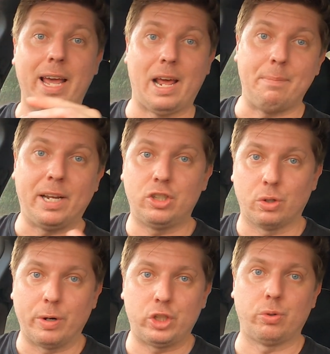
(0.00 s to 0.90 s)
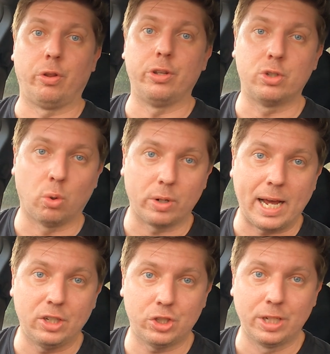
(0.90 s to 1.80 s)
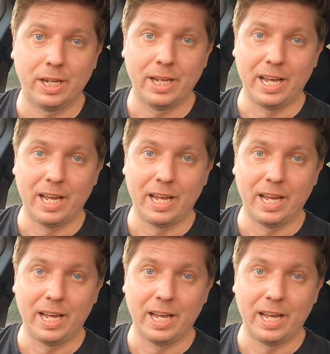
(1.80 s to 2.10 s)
and manage the restaurant on the DoorDash,